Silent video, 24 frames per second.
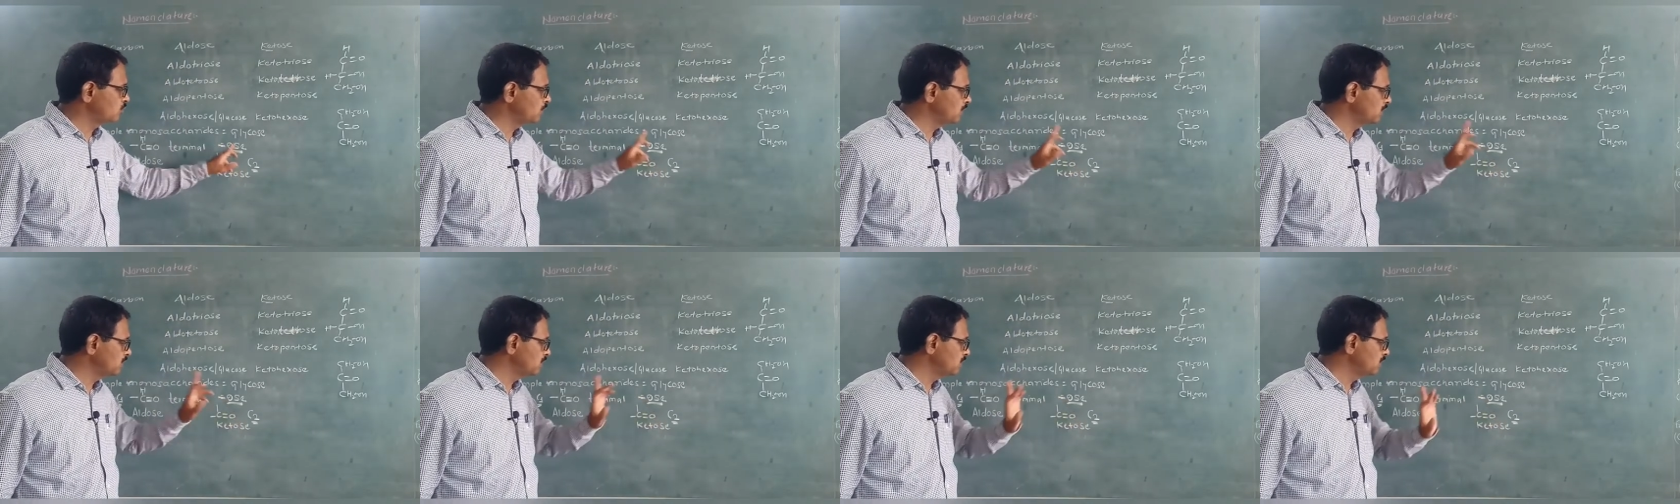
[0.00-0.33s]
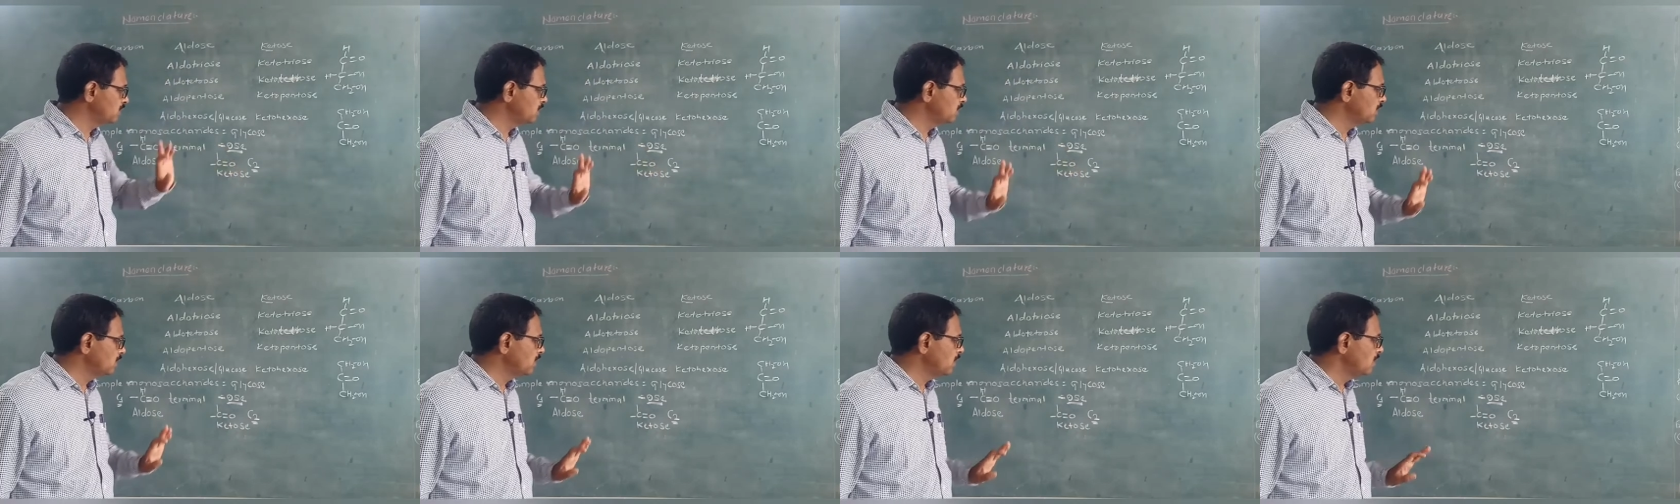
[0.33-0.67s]
with
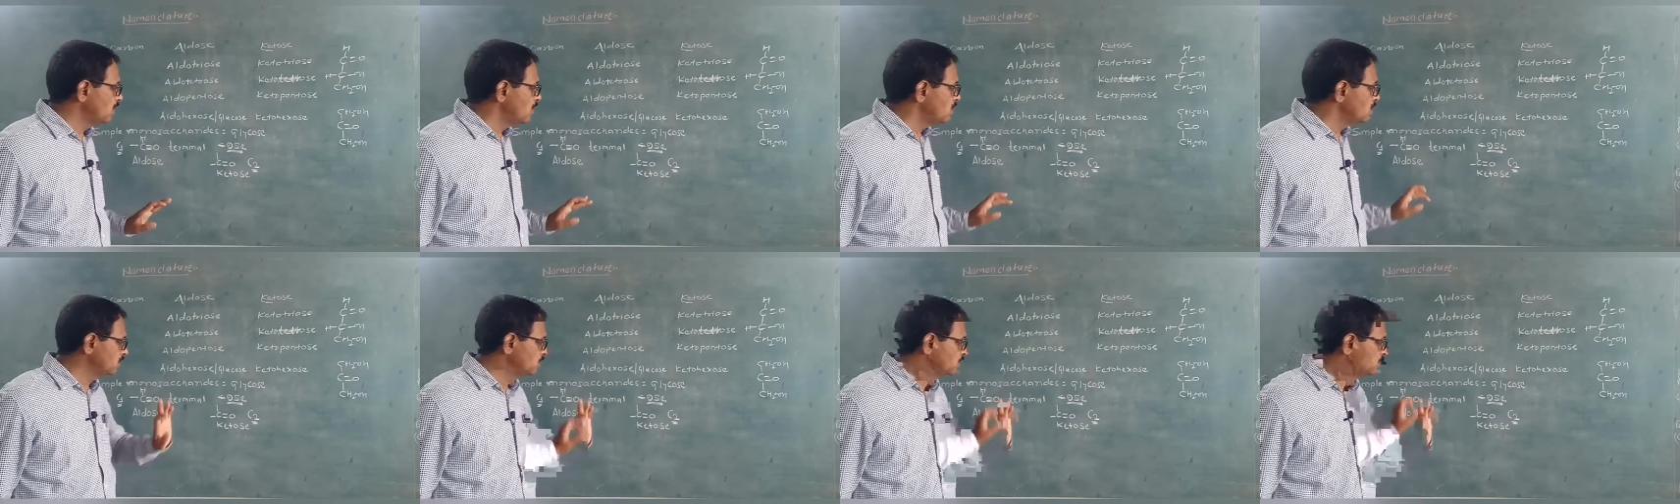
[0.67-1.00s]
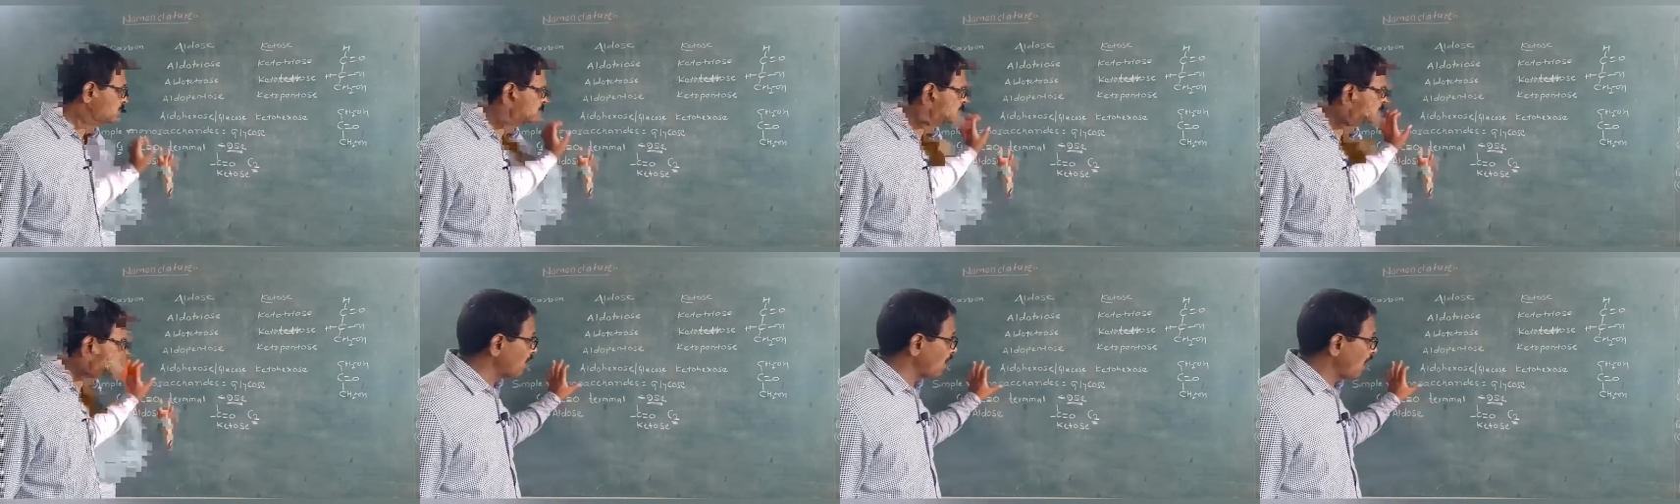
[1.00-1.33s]

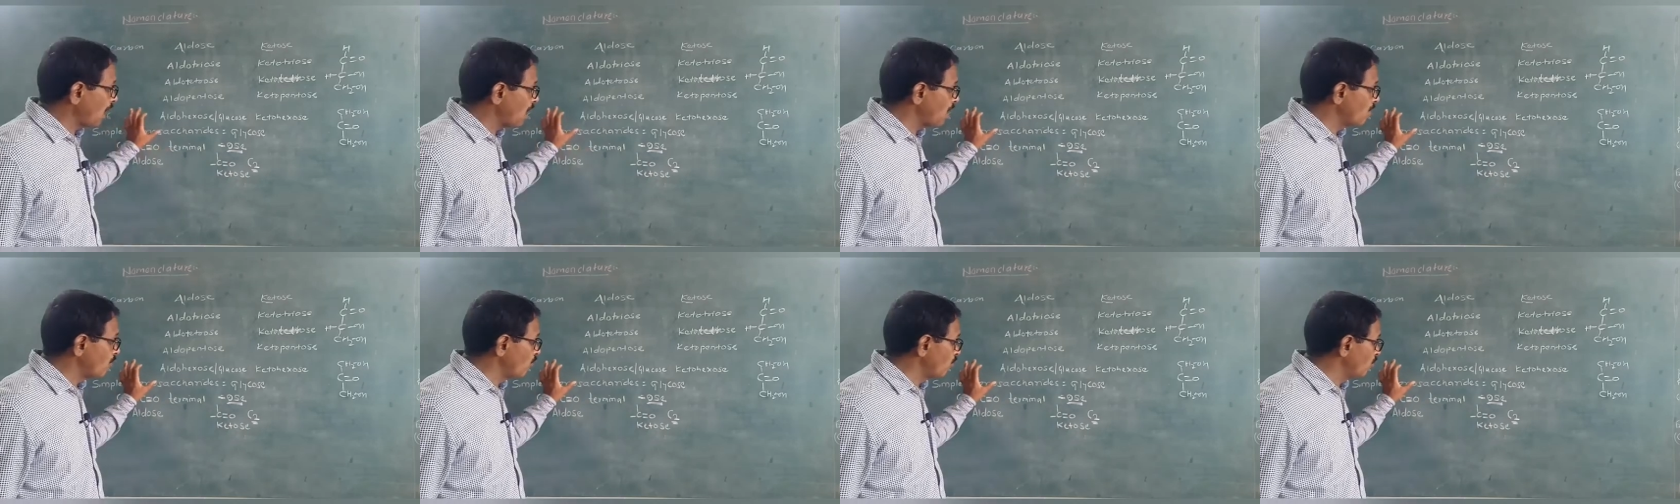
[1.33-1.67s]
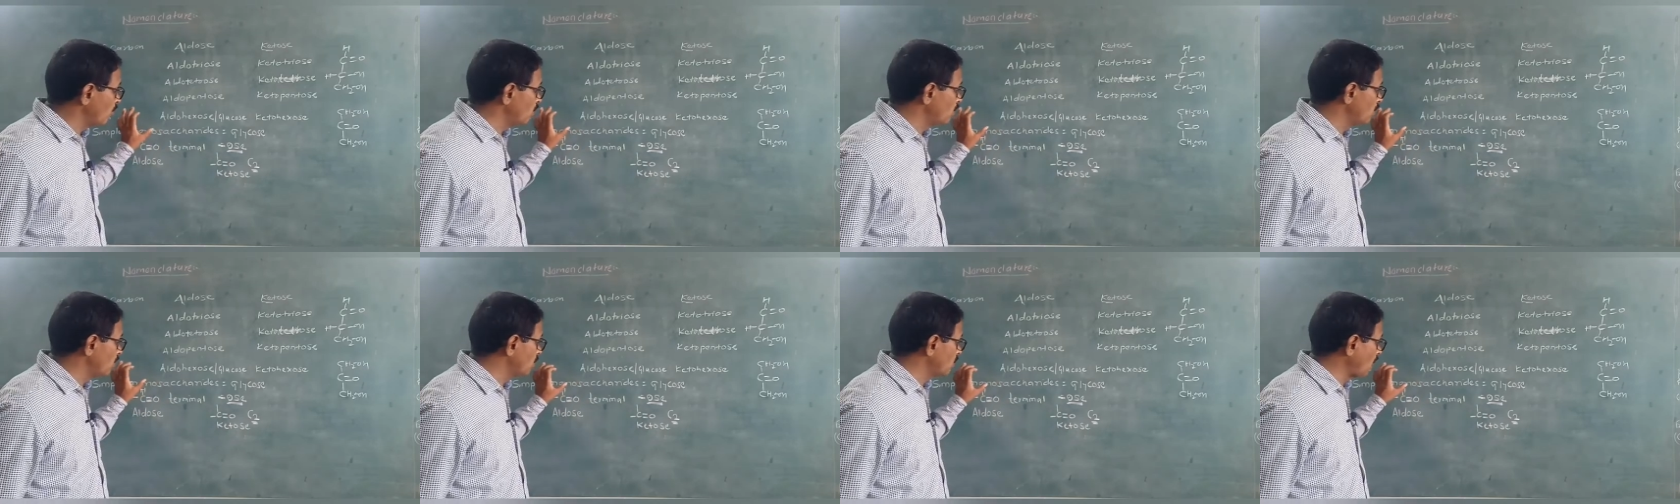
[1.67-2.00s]
simple
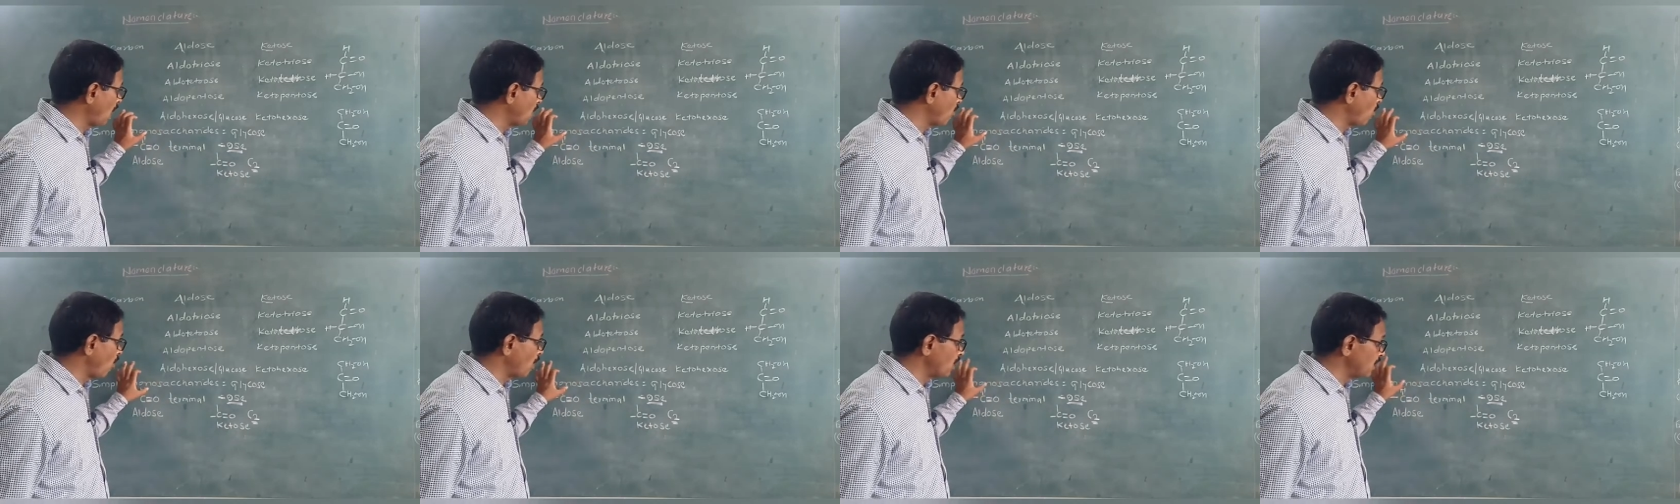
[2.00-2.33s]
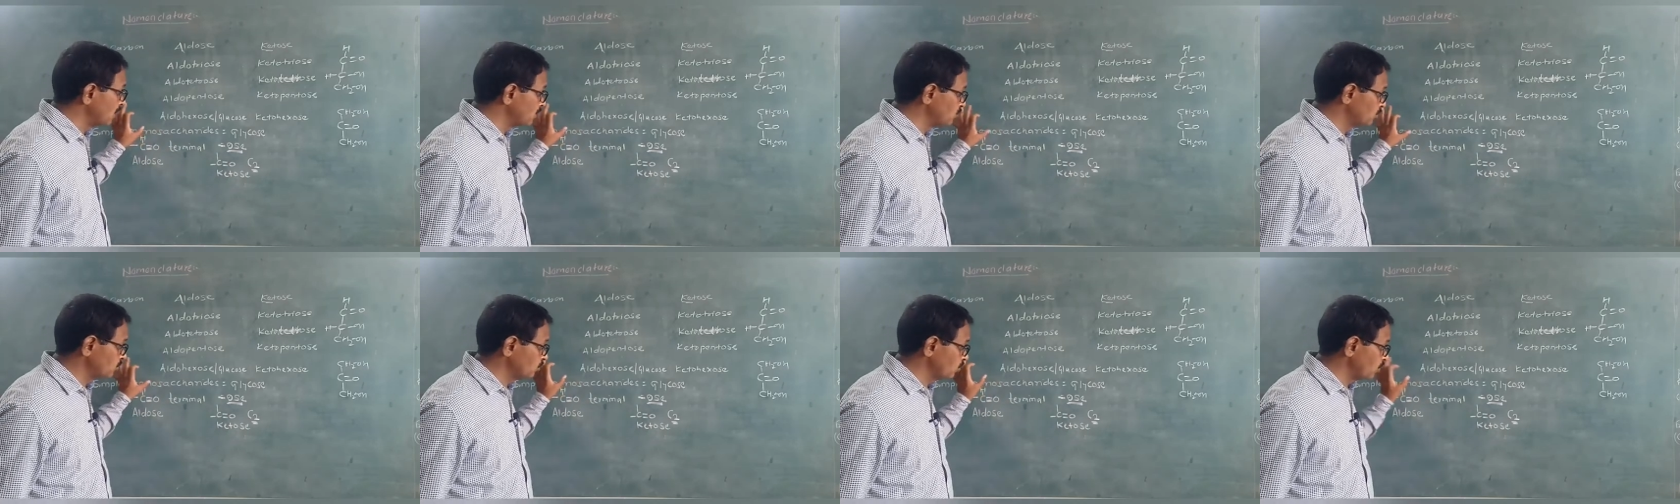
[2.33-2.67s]

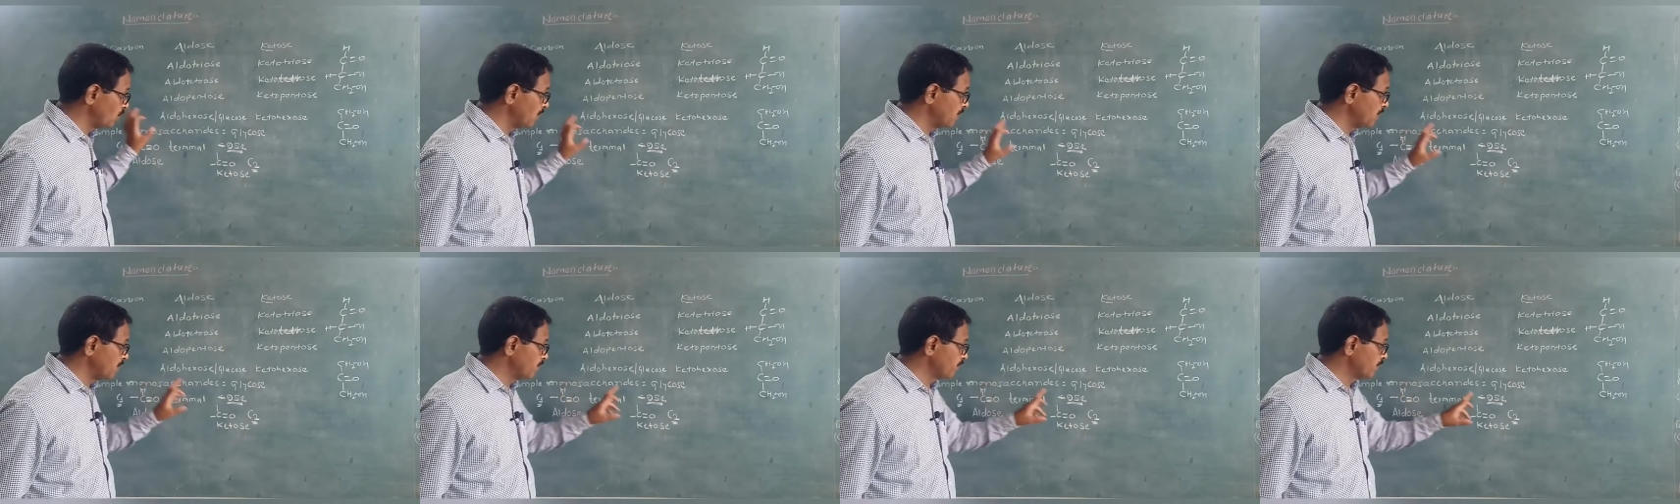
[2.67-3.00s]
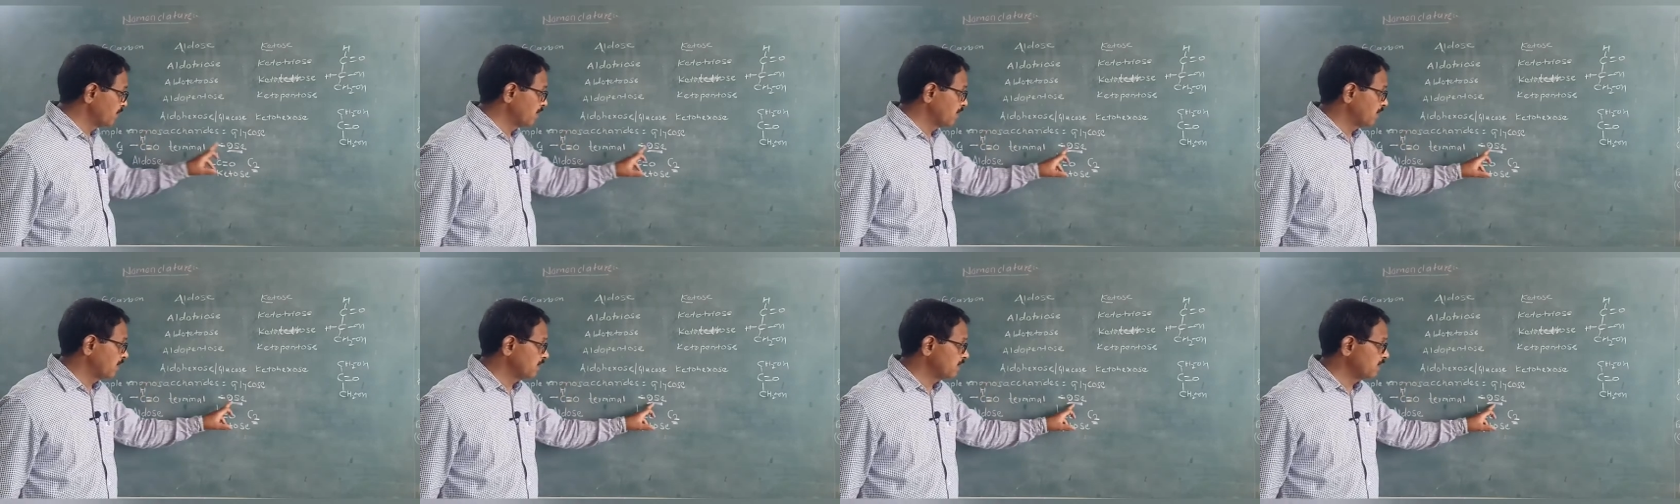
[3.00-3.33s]
carbohydrates
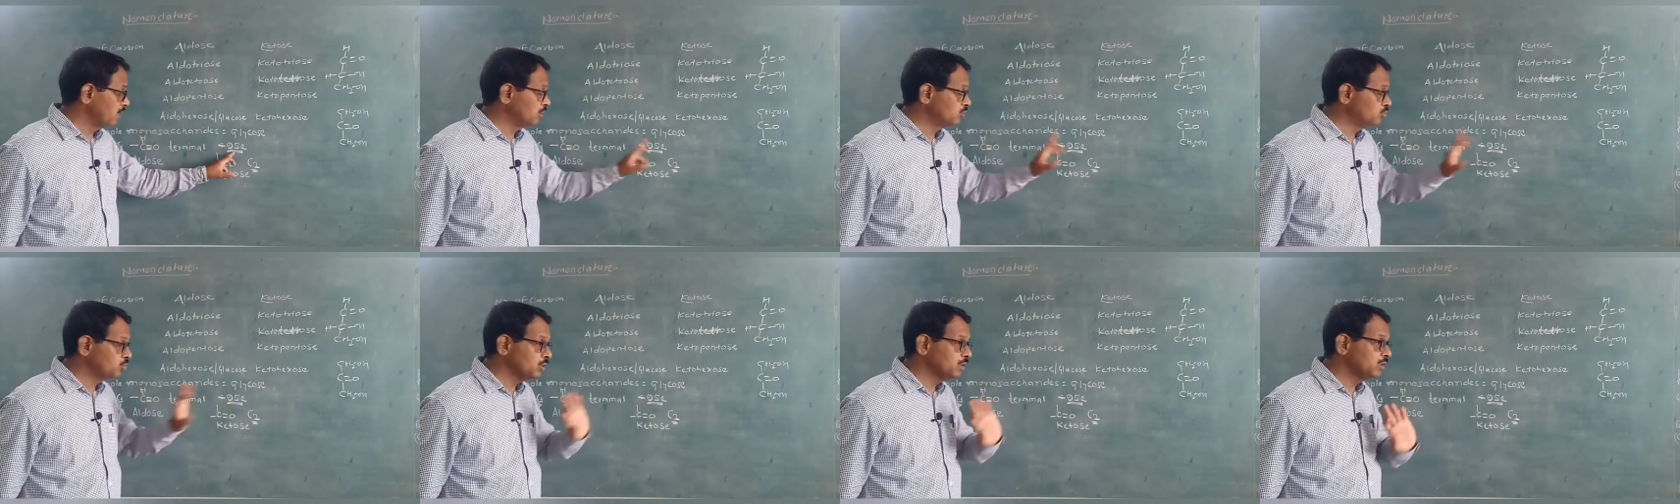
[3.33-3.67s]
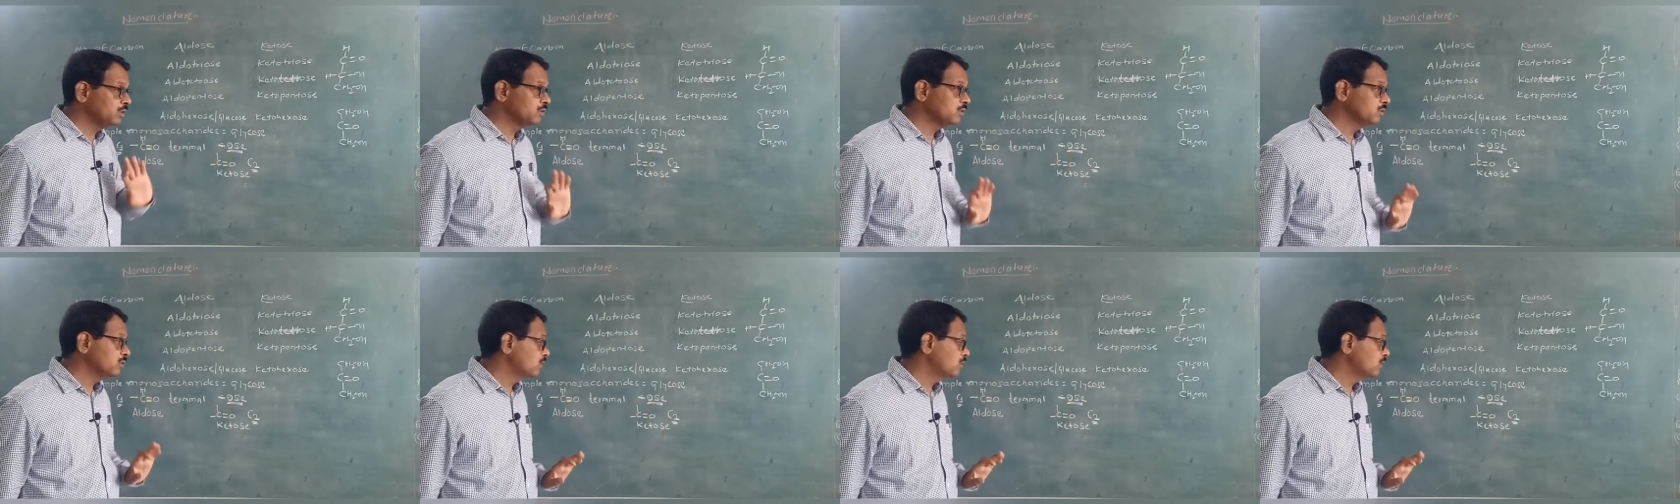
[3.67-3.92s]
ends with